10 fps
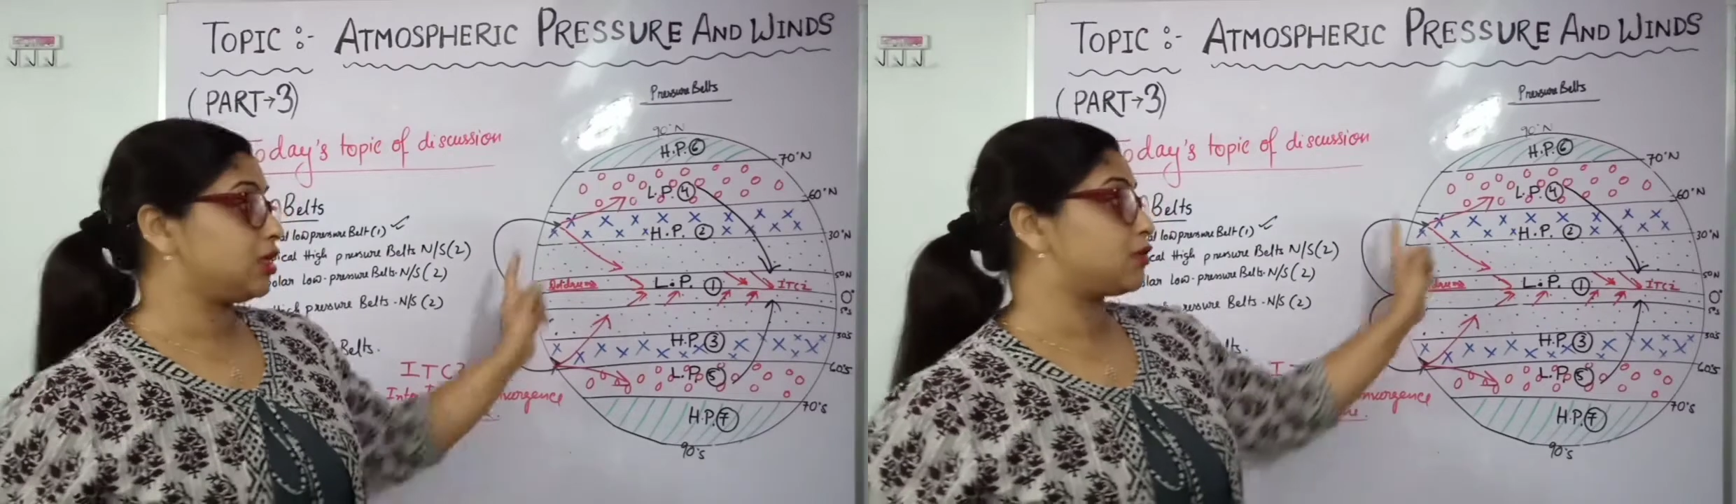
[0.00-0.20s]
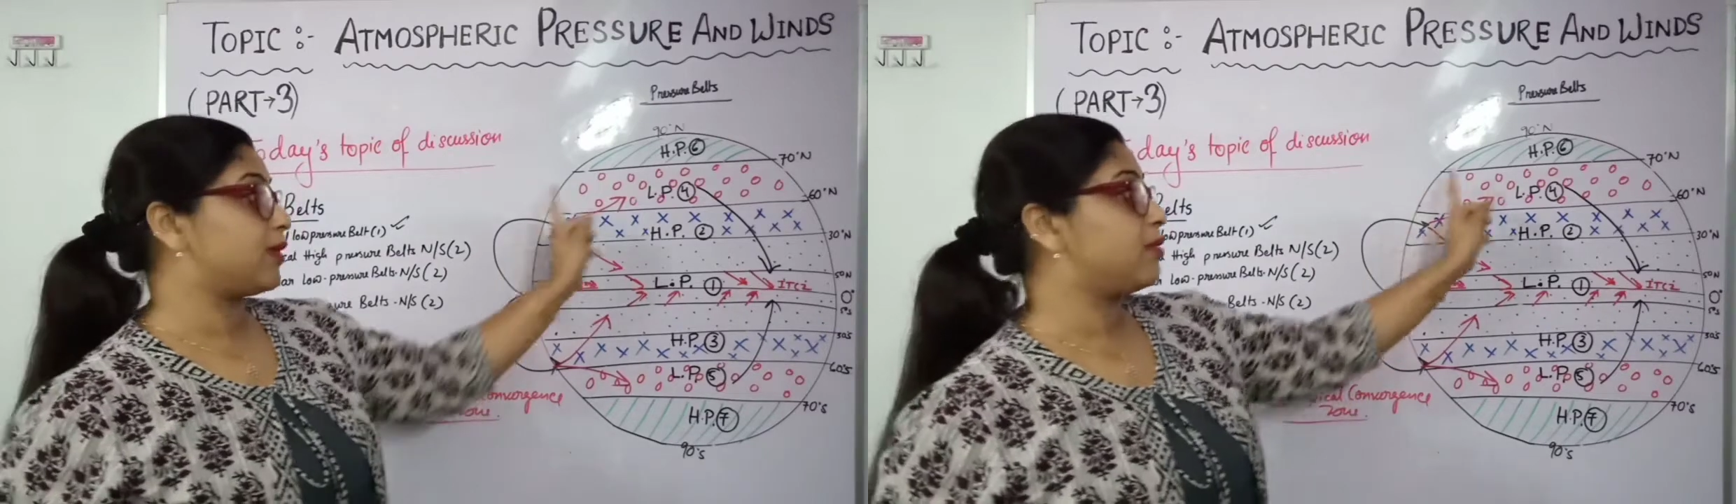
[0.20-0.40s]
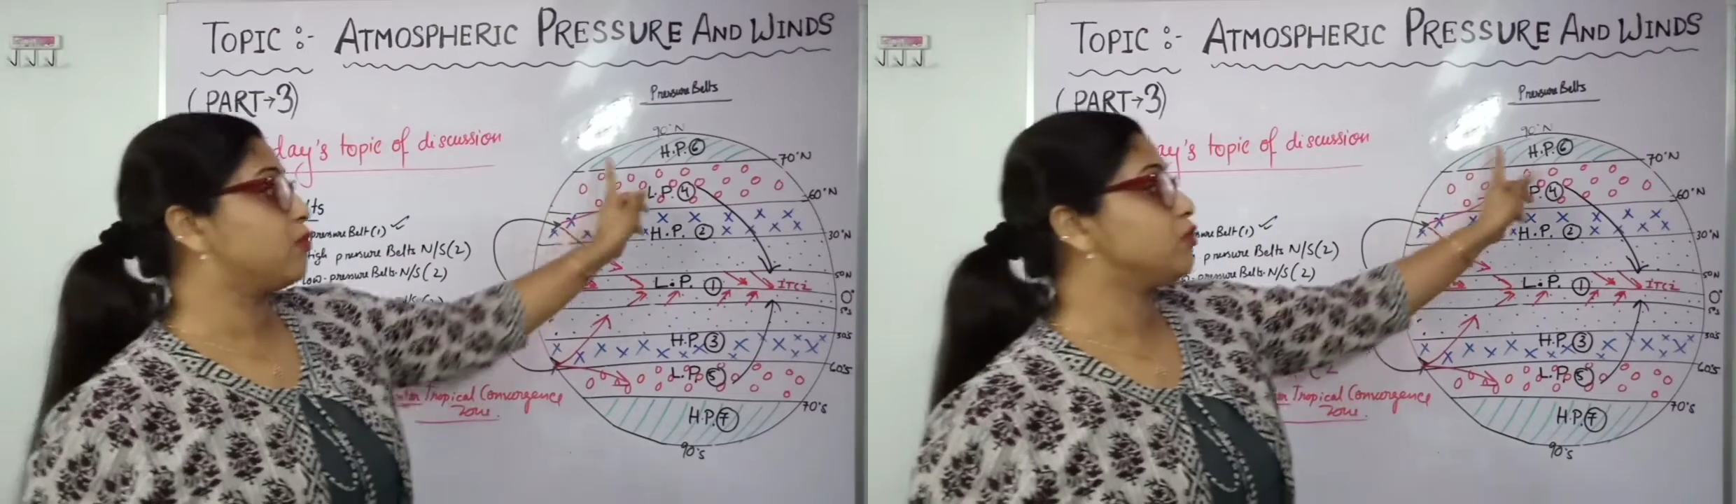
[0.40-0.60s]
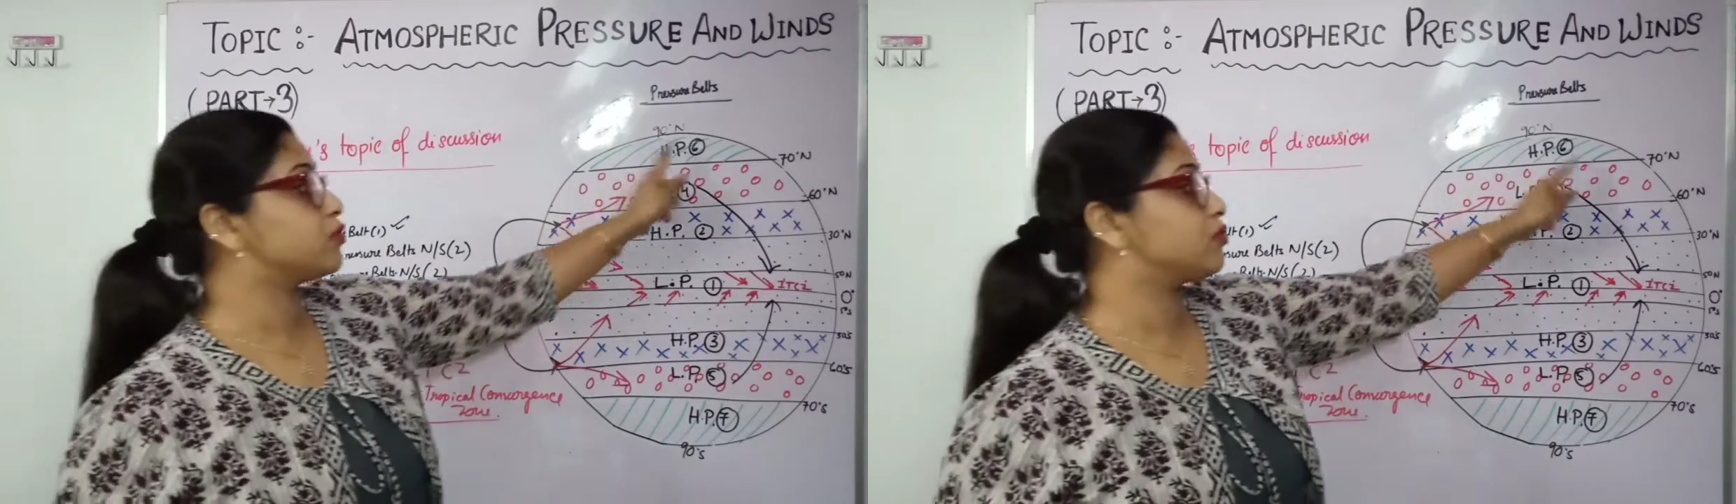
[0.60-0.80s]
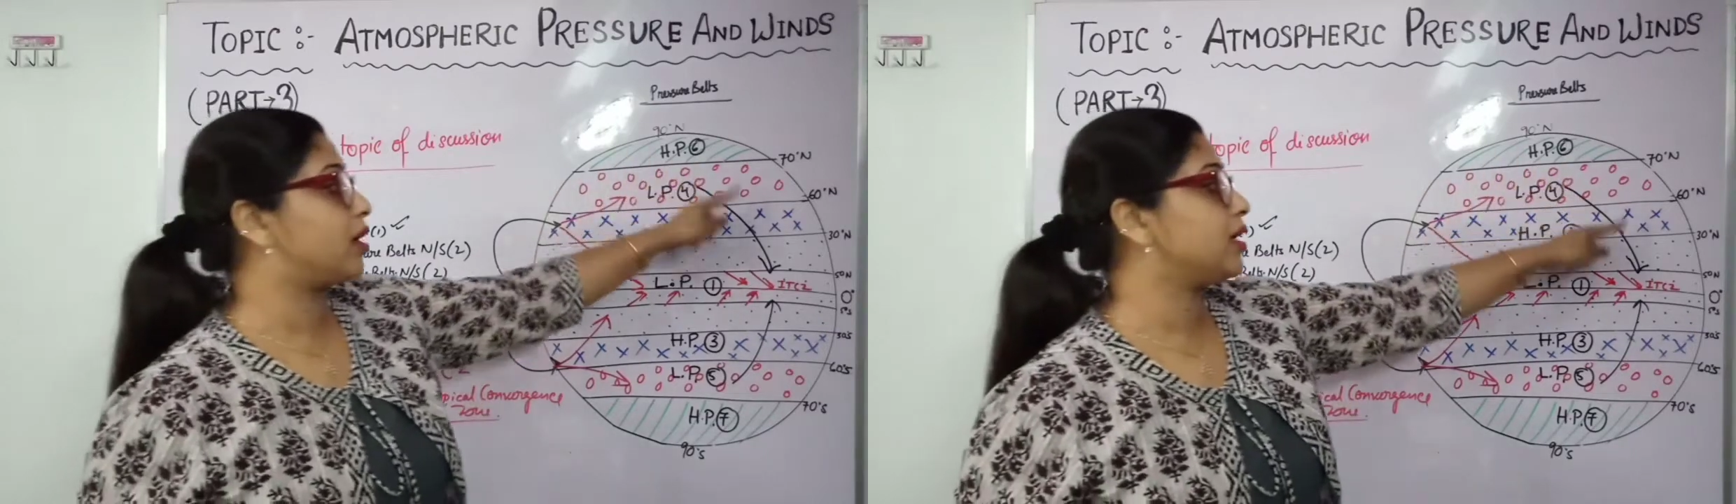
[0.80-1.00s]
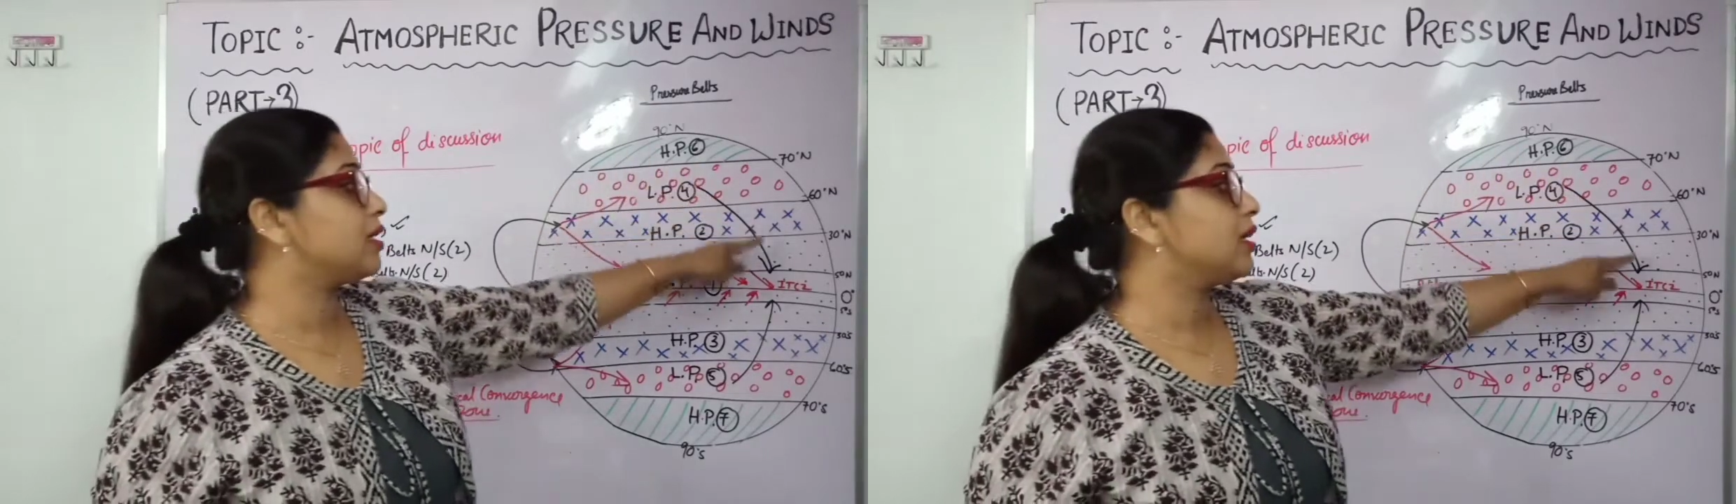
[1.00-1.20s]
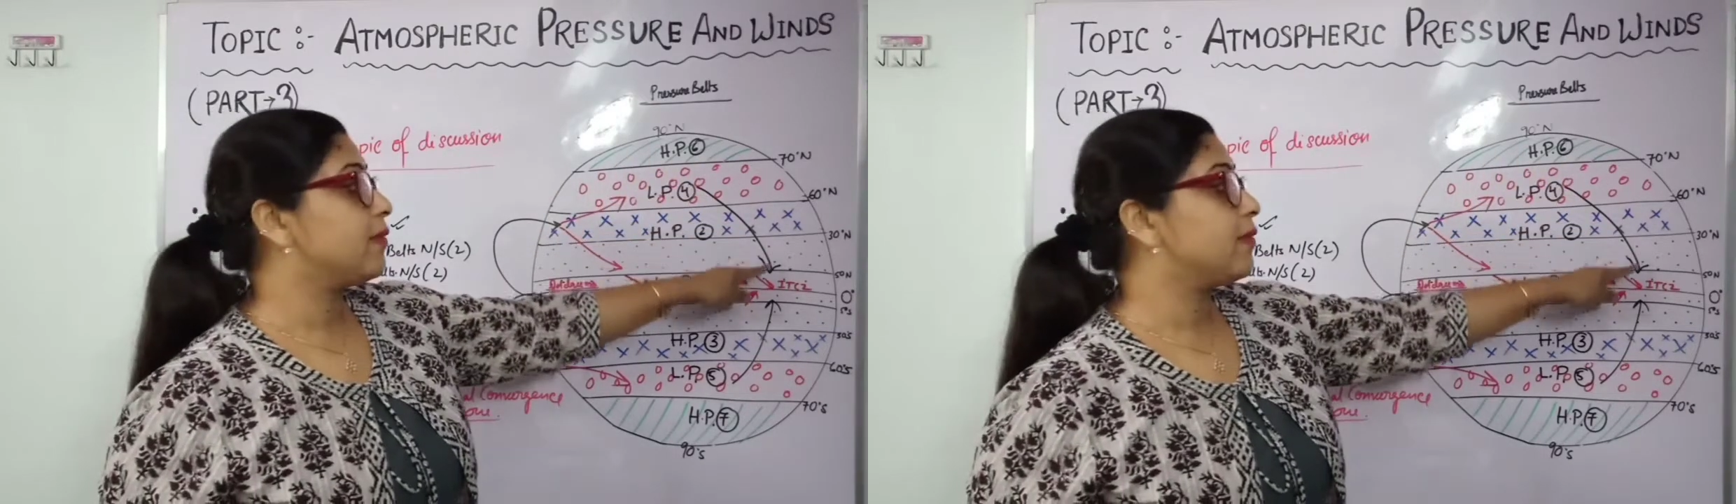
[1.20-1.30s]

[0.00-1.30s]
it will move toward